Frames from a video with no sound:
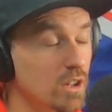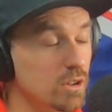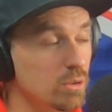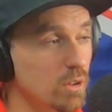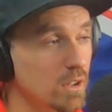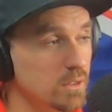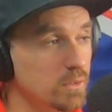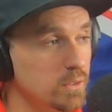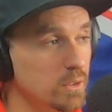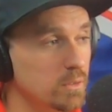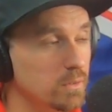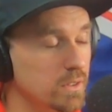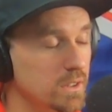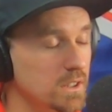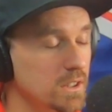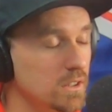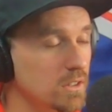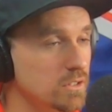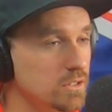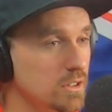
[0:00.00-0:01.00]
got quite a few
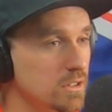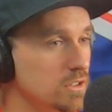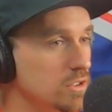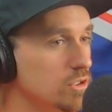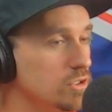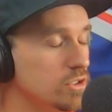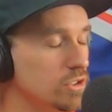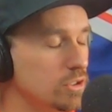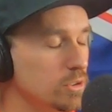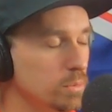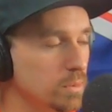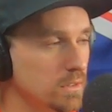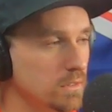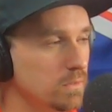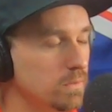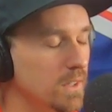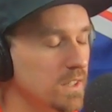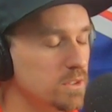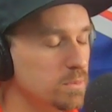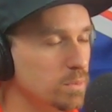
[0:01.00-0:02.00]
videos on YouTube
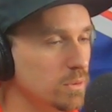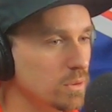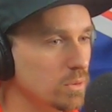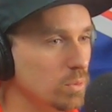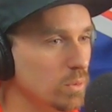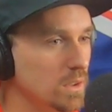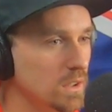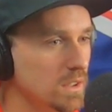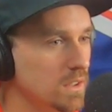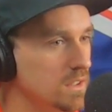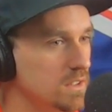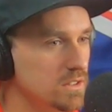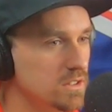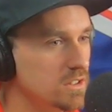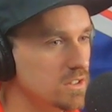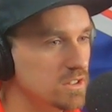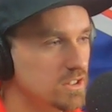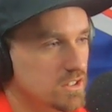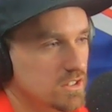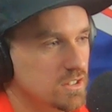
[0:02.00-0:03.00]
and Facebook where he's
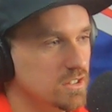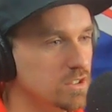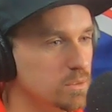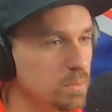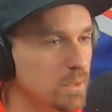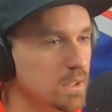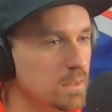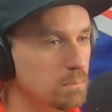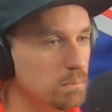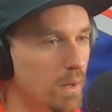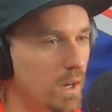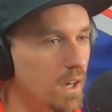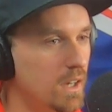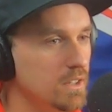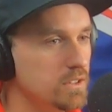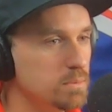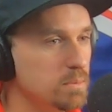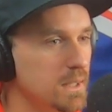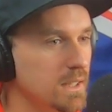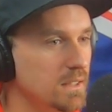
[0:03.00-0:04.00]
just spinning
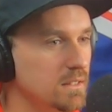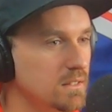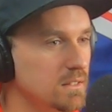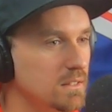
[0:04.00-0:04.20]
bars, man.